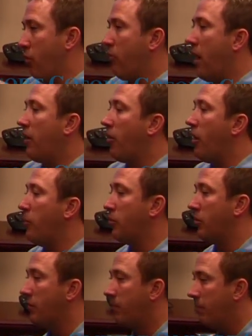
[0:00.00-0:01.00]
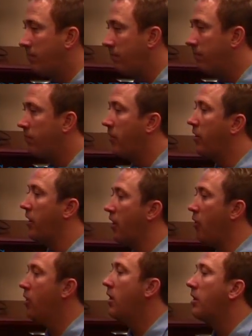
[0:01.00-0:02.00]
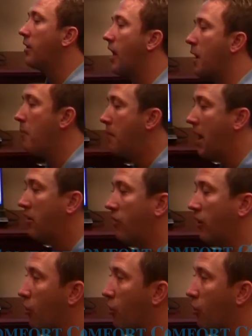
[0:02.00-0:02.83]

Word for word: Rock your hips. There you go. Kind of match the